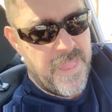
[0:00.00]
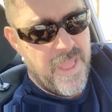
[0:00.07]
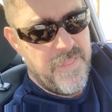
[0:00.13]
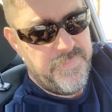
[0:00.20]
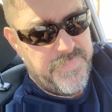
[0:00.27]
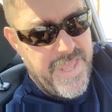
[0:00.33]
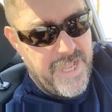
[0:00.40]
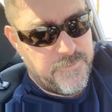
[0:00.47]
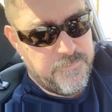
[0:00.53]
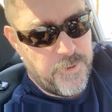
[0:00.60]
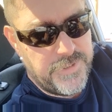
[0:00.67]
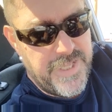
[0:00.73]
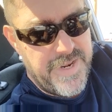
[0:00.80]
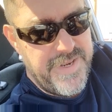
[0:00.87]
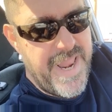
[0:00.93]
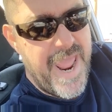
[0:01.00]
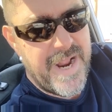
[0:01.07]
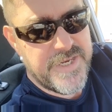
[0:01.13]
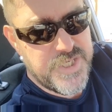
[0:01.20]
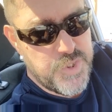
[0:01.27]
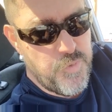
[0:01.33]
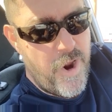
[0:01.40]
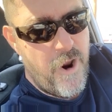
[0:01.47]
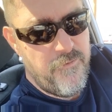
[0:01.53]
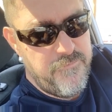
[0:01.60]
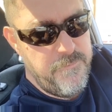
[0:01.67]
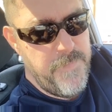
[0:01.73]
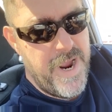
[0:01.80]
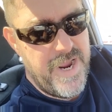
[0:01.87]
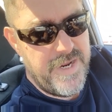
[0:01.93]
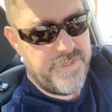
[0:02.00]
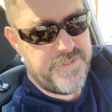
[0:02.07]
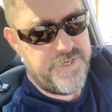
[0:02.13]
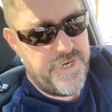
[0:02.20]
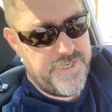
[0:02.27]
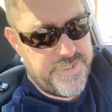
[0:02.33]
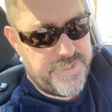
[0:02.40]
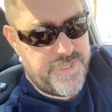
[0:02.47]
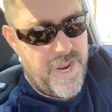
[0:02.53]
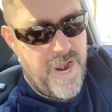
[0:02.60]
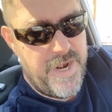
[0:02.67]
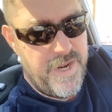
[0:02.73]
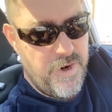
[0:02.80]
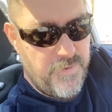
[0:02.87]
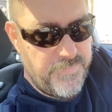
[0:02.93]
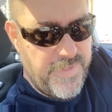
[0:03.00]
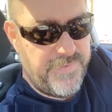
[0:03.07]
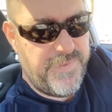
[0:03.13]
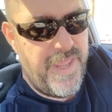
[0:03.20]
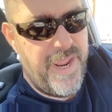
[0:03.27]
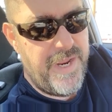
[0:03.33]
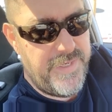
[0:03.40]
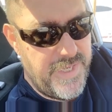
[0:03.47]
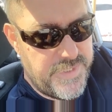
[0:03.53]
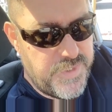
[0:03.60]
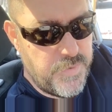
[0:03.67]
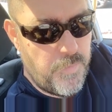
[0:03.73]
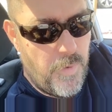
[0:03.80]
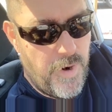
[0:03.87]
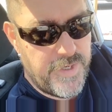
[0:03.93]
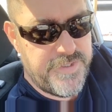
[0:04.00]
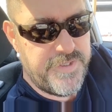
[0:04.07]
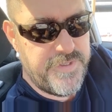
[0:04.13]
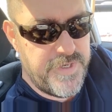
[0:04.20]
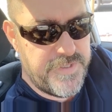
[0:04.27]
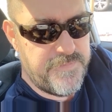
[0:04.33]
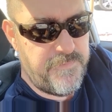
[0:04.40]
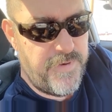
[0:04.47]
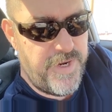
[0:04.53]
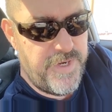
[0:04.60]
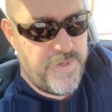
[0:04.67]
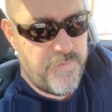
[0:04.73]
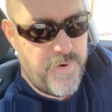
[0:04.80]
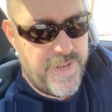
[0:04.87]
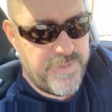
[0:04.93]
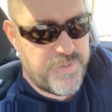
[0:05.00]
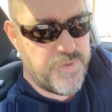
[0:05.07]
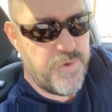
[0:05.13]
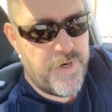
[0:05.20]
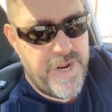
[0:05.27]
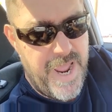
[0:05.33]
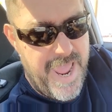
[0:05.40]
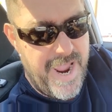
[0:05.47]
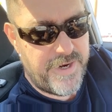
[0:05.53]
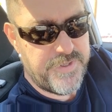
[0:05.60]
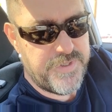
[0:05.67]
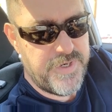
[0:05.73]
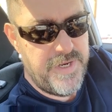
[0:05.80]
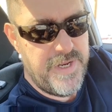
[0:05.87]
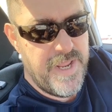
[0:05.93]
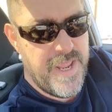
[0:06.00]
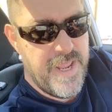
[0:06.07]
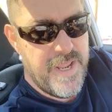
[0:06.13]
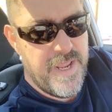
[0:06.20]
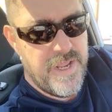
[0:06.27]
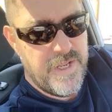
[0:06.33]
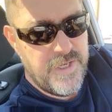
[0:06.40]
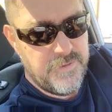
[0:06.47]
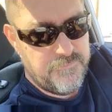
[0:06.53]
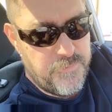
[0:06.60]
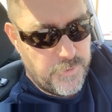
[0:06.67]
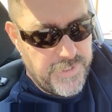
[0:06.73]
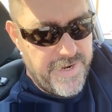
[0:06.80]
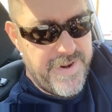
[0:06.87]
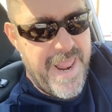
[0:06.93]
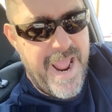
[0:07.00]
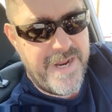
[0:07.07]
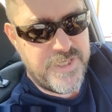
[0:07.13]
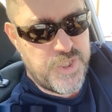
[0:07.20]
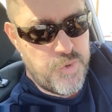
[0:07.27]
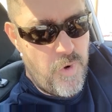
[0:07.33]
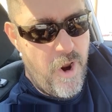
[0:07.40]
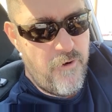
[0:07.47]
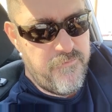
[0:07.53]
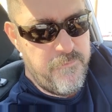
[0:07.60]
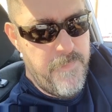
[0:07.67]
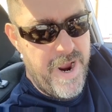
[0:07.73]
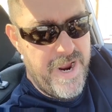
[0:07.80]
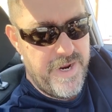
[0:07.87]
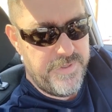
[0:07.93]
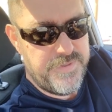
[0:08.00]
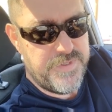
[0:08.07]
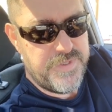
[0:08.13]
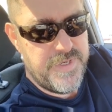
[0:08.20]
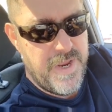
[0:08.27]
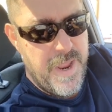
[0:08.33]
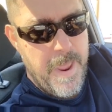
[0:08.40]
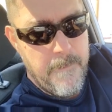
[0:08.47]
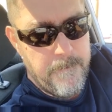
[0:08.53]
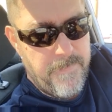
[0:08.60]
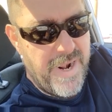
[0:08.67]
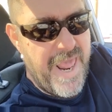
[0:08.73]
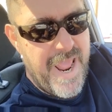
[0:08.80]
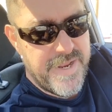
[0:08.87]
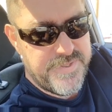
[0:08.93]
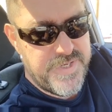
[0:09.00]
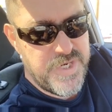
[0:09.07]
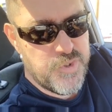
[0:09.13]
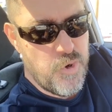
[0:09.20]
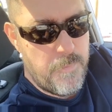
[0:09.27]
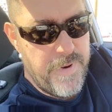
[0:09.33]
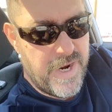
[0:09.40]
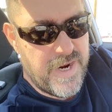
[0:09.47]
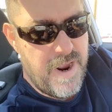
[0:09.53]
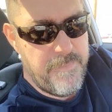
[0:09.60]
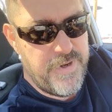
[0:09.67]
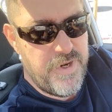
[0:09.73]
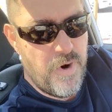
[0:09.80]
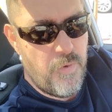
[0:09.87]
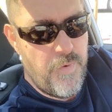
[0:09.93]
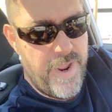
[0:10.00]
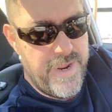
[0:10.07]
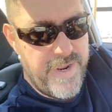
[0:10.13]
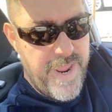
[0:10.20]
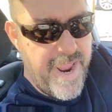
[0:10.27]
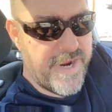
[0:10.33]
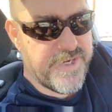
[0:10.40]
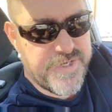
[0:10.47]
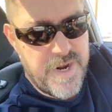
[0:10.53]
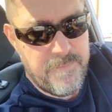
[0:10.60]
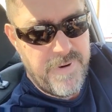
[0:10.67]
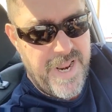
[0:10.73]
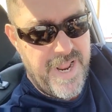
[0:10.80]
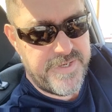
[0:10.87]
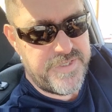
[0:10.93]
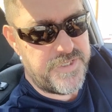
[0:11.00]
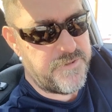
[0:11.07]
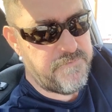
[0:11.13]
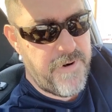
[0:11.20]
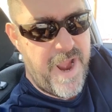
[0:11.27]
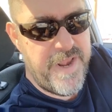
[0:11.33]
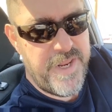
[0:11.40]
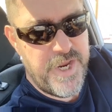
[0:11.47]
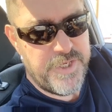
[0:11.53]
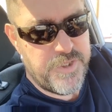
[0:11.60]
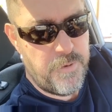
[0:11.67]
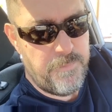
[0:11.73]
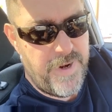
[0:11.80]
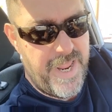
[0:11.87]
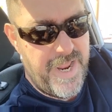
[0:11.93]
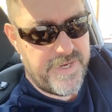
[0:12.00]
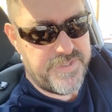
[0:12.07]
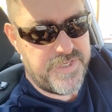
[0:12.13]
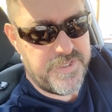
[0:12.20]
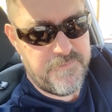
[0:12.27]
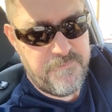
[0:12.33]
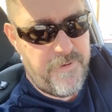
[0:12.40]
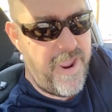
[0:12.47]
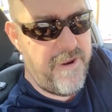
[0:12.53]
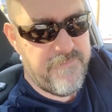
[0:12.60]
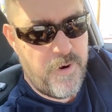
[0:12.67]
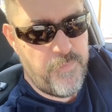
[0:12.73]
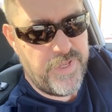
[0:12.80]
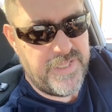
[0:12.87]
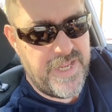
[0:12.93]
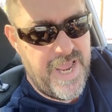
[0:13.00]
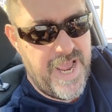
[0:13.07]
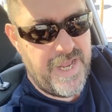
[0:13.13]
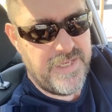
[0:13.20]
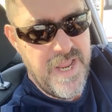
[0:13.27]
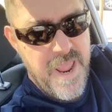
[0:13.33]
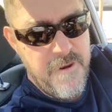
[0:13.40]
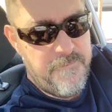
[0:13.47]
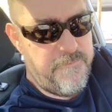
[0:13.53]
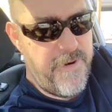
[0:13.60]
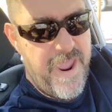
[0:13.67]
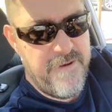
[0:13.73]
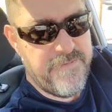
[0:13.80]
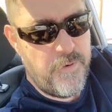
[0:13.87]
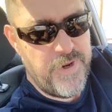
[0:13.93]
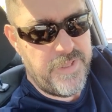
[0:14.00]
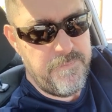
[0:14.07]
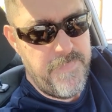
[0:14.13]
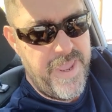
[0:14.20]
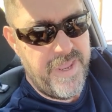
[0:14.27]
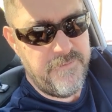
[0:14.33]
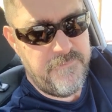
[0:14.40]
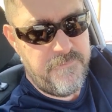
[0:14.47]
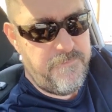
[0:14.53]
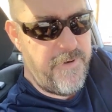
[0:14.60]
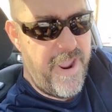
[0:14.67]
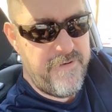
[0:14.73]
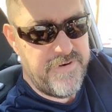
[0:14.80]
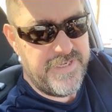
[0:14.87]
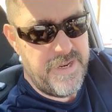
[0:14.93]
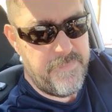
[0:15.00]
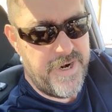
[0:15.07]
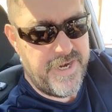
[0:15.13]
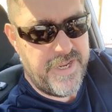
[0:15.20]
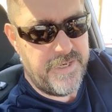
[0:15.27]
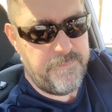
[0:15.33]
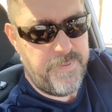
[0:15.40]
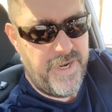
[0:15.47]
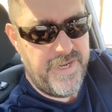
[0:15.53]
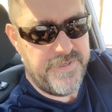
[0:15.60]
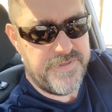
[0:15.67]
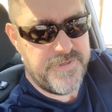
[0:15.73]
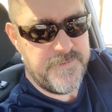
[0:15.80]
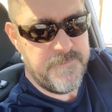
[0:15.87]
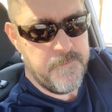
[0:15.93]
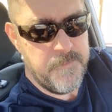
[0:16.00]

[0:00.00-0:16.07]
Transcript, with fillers: that for the next 12 months, starting on the day that you watched this video and took action, for the next 12 months, blessings will be coming your way, extra blessings, financial blessings, favor with God, favor with man, favor in the marketplace,